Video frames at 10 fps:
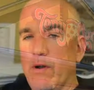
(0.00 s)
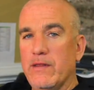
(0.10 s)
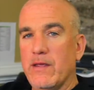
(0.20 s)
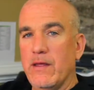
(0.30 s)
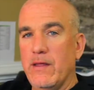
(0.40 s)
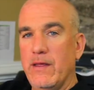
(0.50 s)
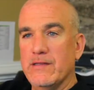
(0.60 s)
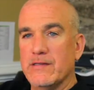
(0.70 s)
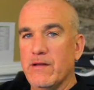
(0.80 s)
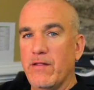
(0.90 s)
to
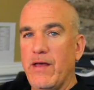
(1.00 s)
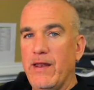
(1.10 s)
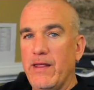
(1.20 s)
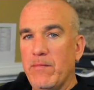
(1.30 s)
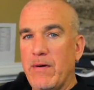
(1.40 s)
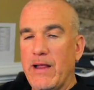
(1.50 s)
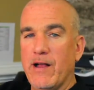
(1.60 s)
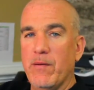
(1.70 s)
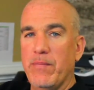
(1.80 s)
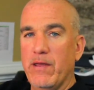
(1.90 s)
instill that in my
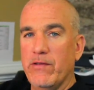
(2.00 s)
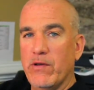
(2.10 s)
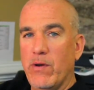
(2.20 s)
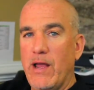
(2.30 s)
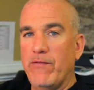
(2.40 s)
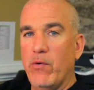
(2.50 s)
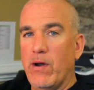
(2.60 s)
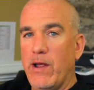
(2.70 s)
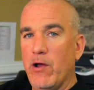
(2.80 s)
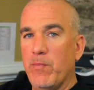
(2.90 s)
company, so everywhere
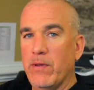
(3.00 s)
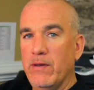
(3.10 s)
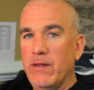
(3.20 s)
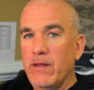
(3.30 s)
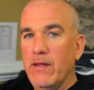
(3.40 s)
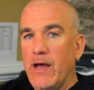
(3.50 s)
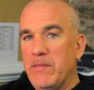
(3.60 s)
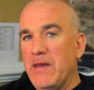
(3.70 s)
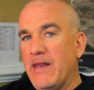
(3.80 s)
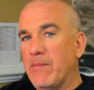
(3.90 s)
I open, I'm
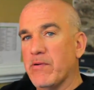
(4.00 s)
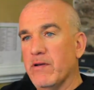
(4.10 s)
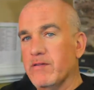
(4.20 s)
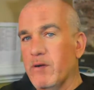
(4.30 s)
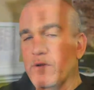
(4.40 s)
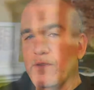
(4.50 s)
in neighborhoods. I wanted to